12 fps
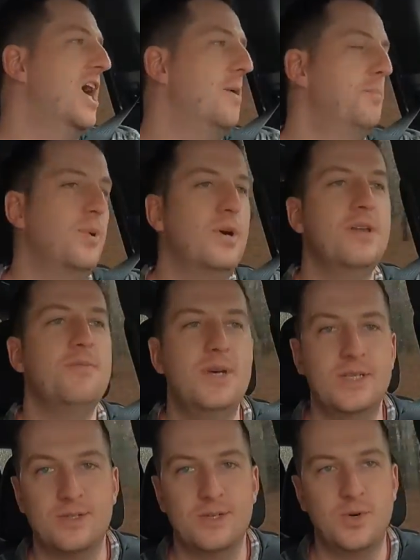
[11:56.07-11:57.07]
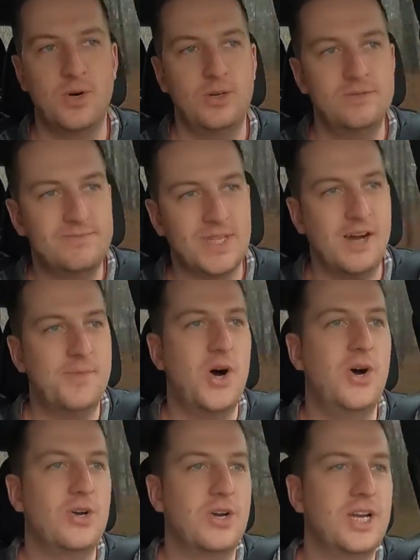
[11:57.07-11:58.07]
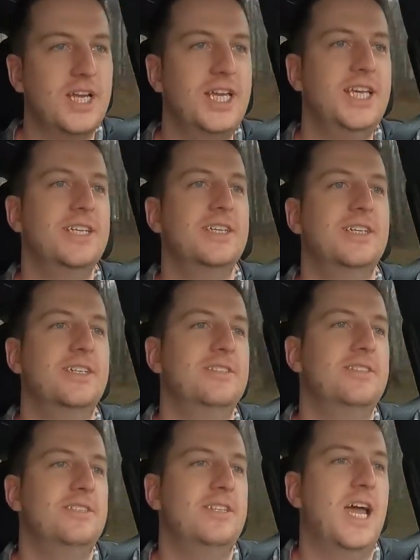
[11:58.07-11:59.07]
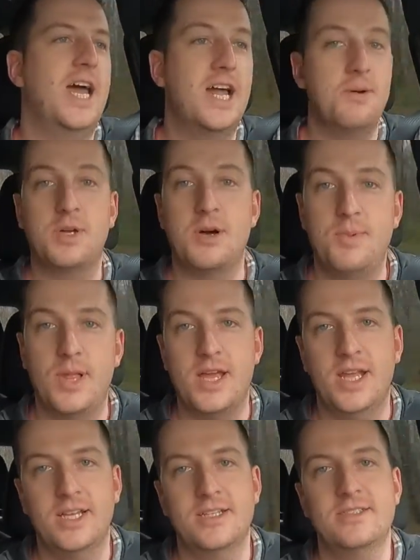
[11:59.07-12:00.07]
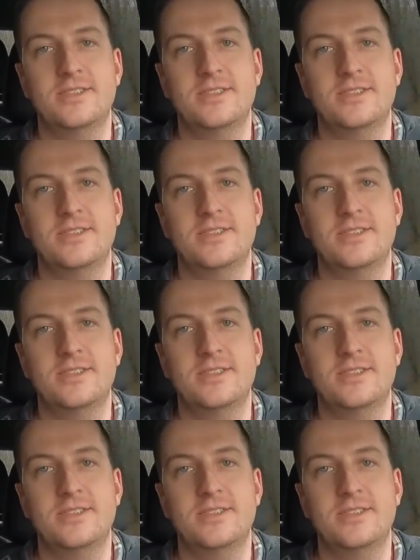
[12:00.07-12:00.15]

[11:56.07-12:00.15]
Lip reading: I'm pretty miserable. I'm hungry and I'm complaining.